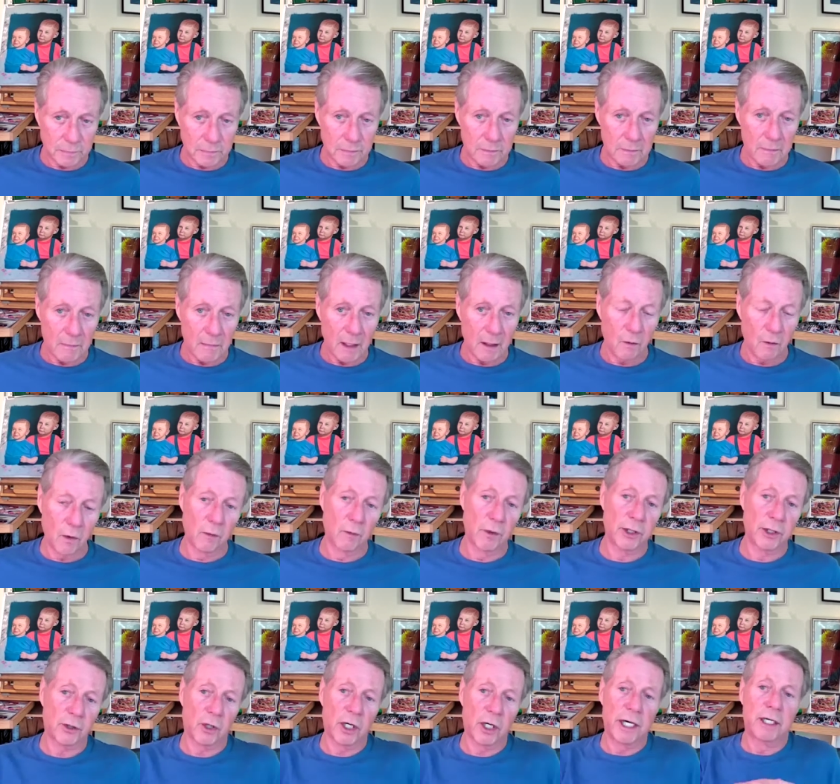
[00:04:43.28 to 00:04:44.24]
when they
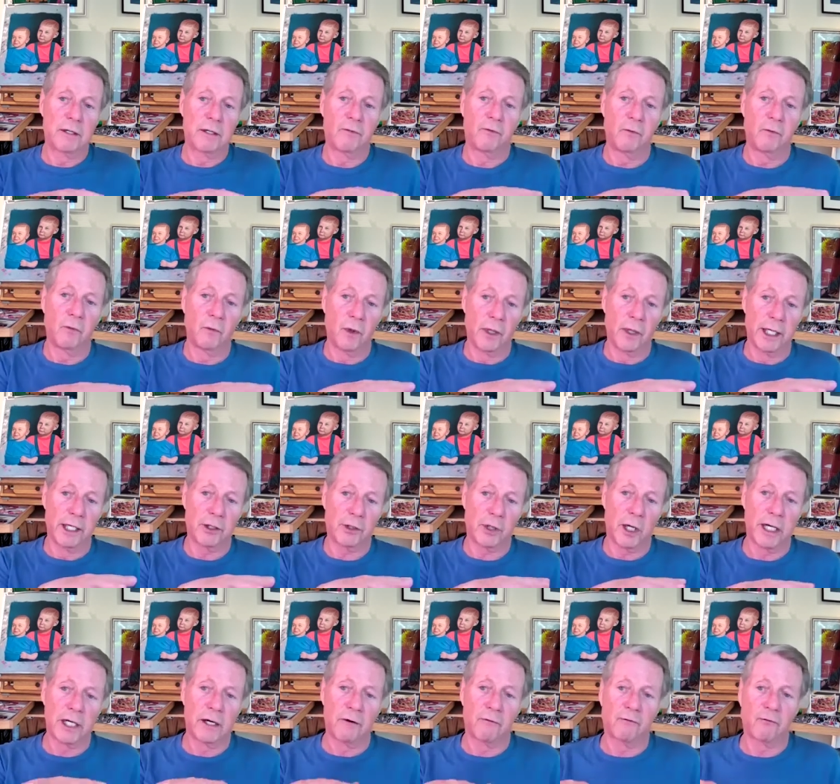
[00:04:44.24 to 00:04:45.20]
tried
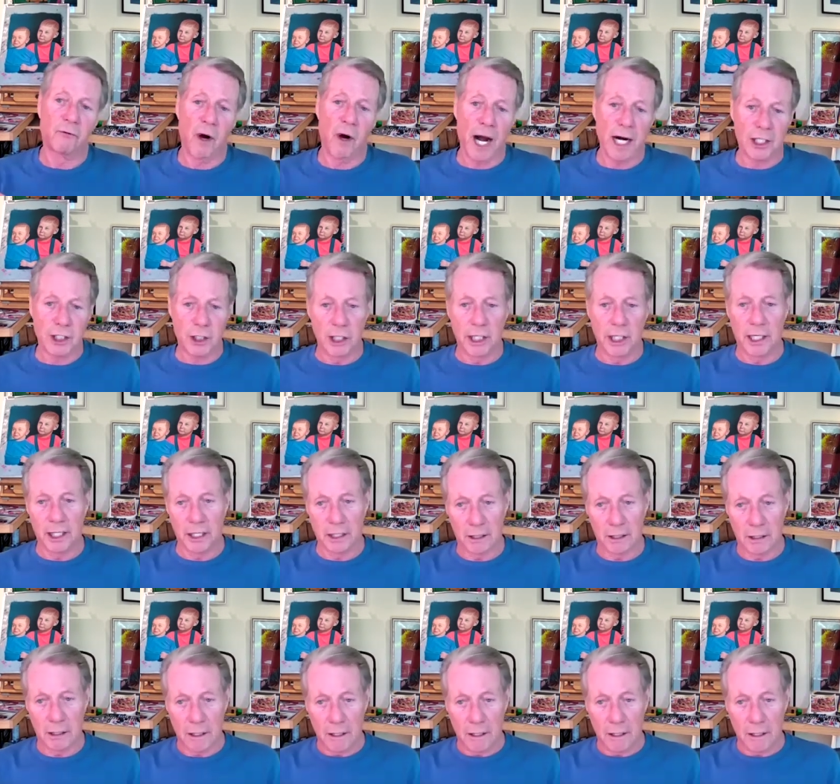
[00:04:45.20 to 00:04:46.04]
to fractionate